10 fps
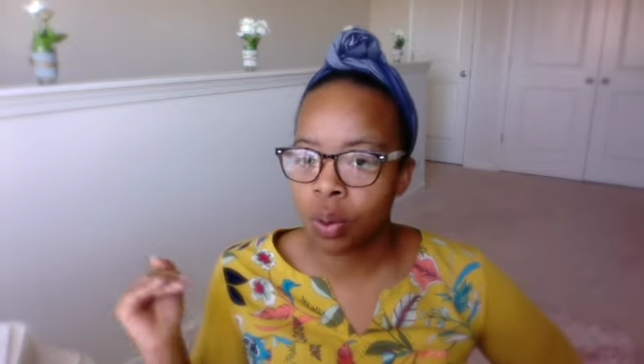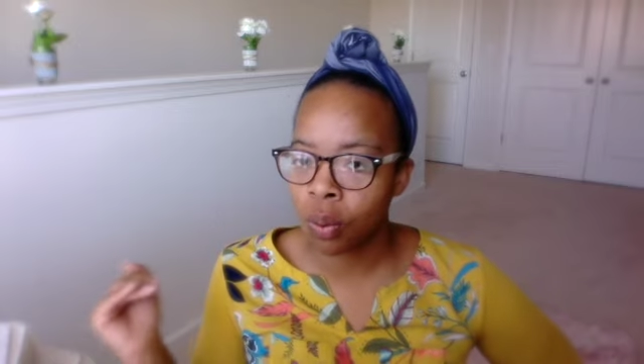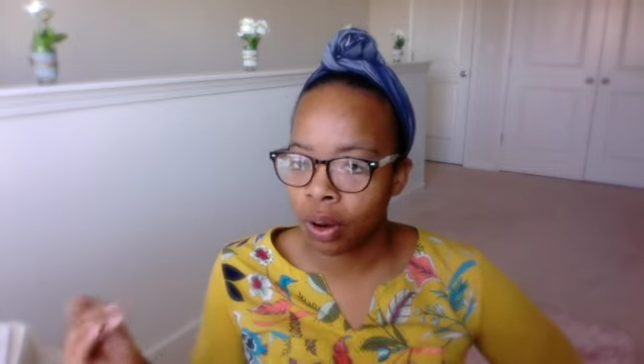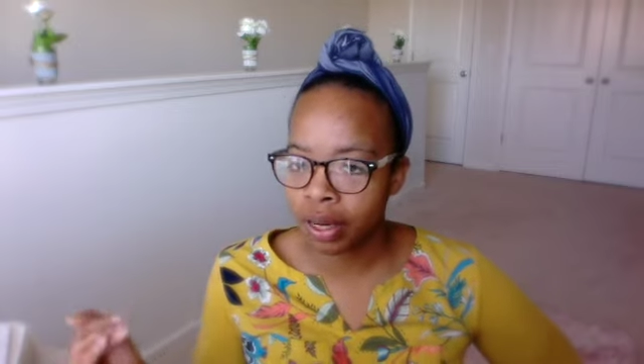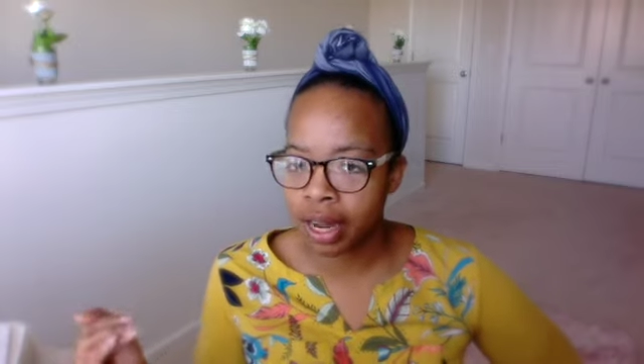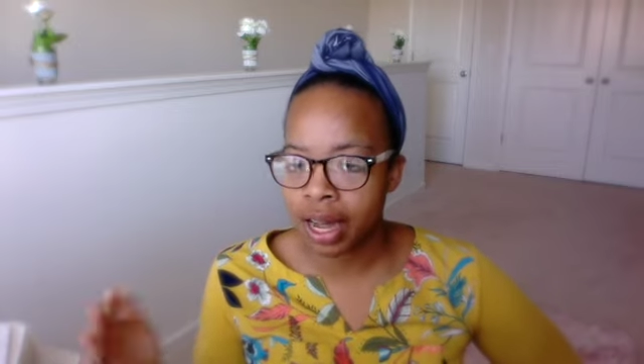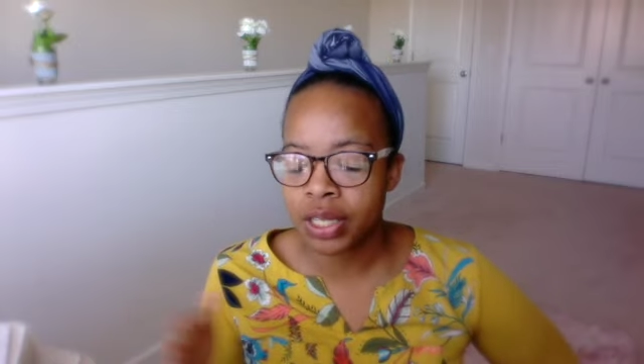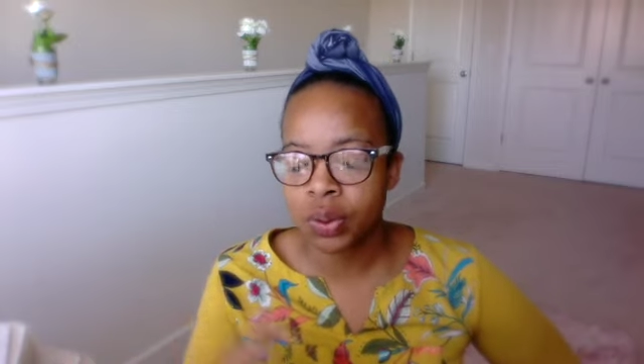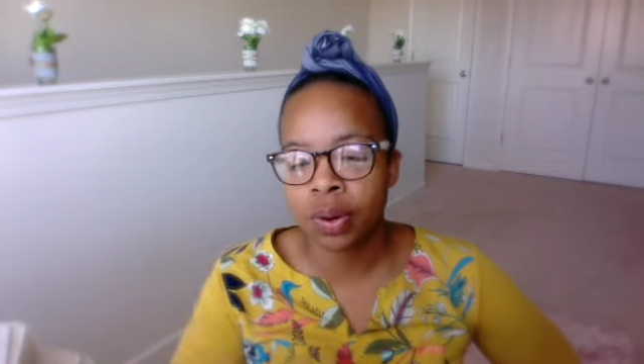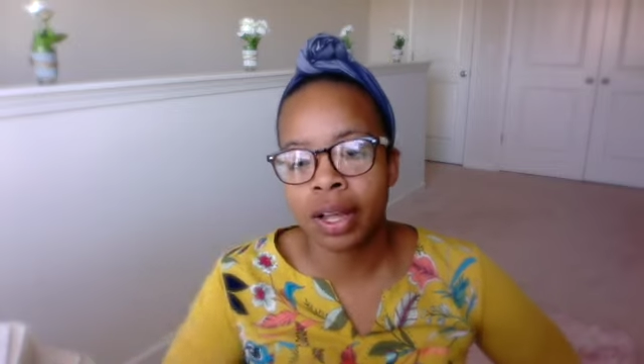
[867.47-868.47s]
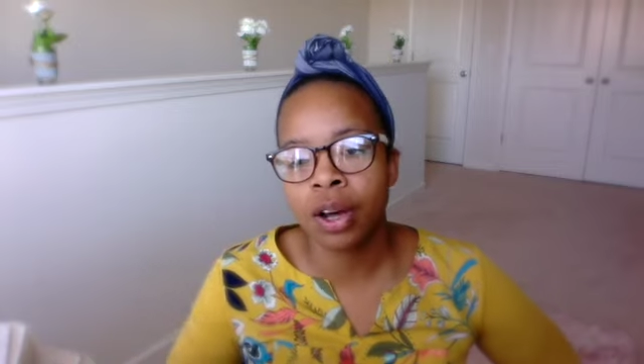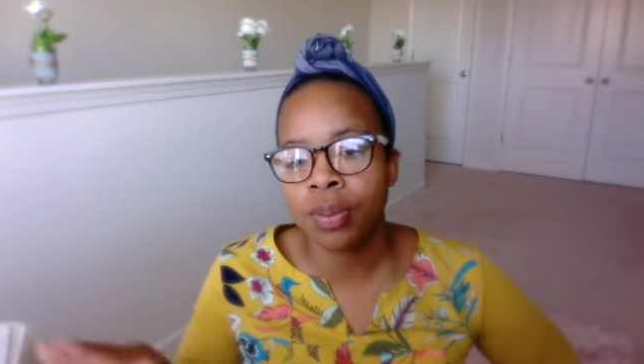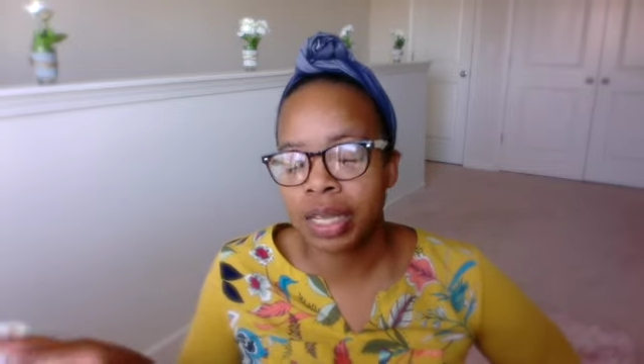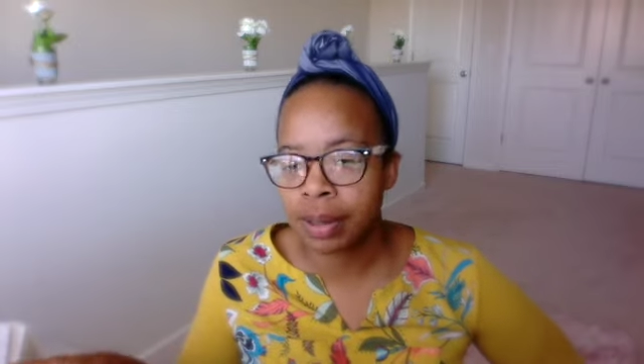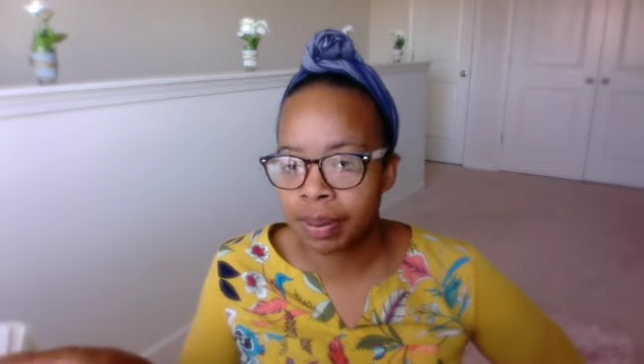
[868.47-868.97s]
organized, or to help
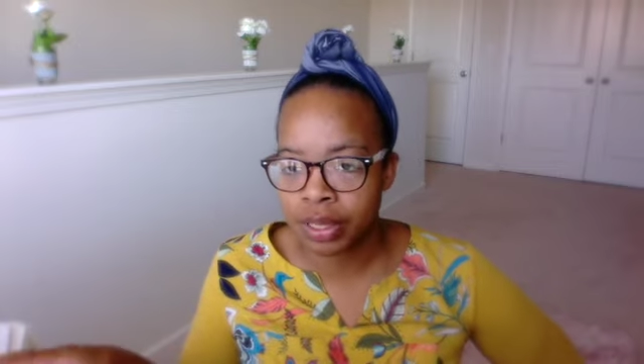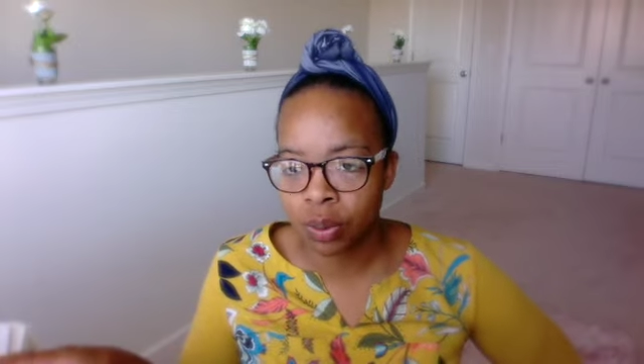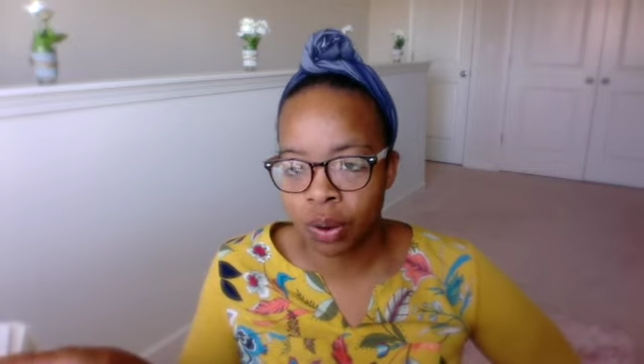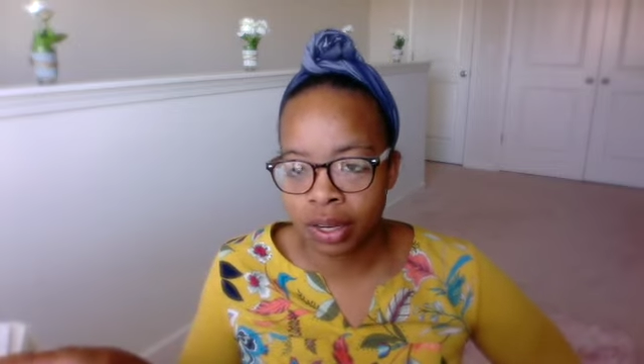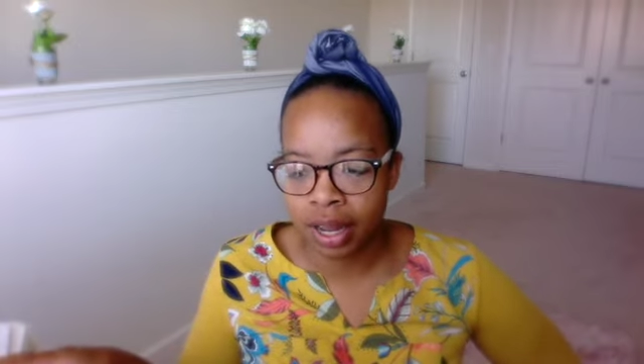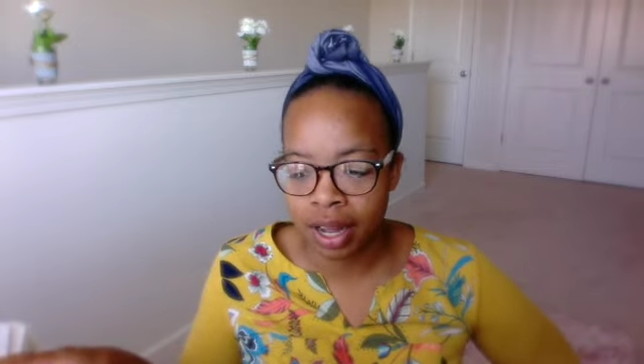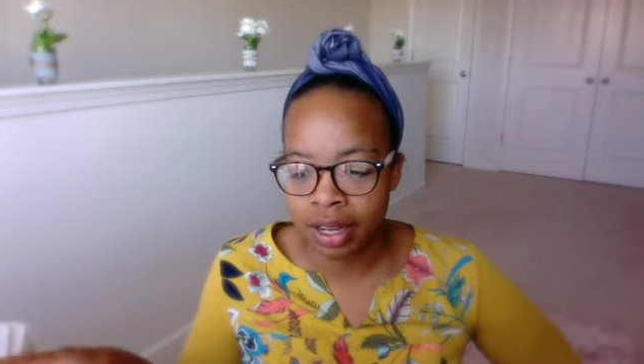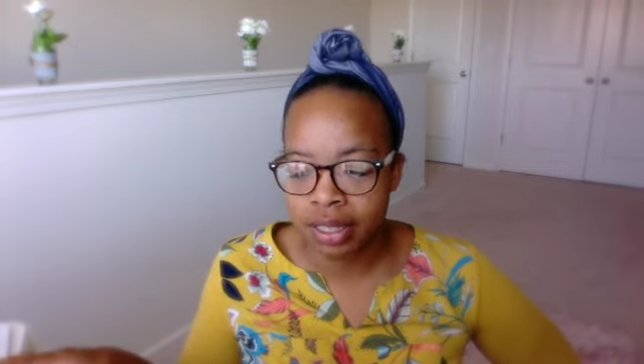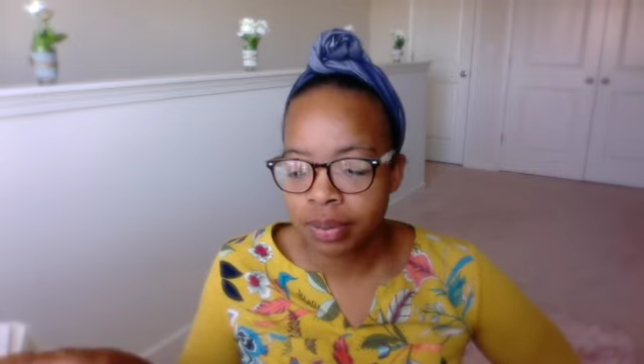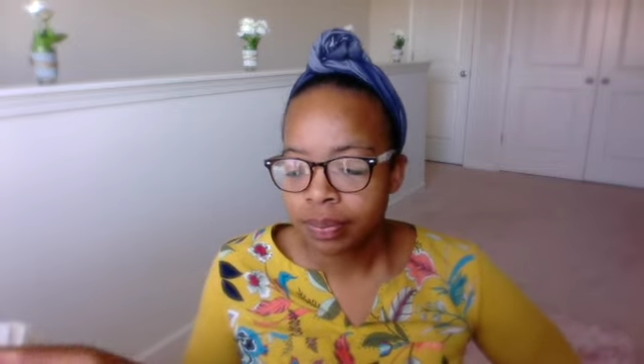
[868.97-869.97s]
keep us organized.